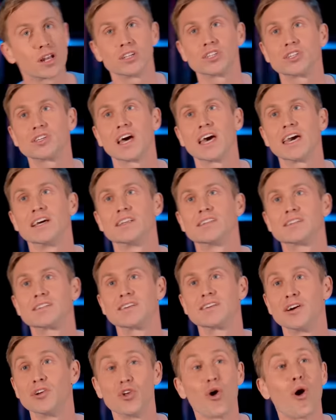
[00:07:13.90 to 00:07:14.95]
going to say
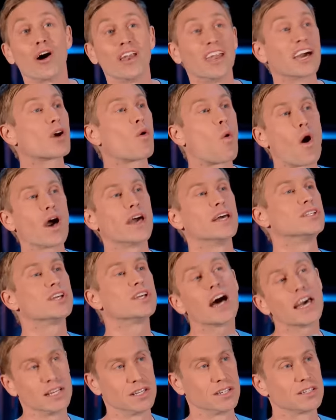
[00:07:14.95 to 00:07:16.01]
it's not an acquired
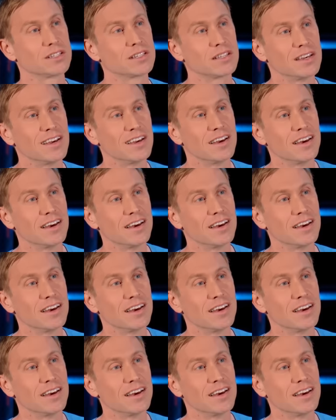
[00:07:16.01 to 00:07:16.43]
taste.